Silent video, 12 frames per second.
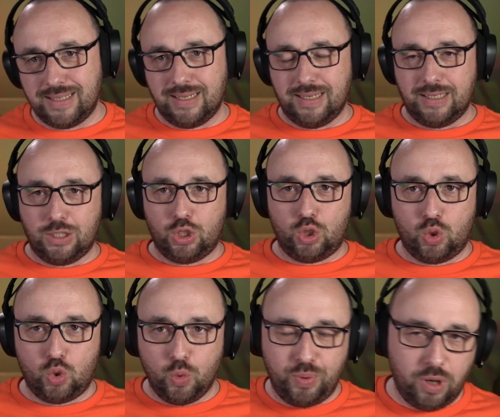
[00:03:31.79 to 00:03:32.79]
uh,
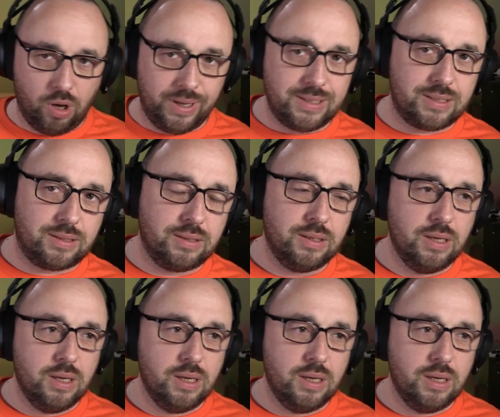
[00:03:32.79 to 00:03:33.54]
to be honest,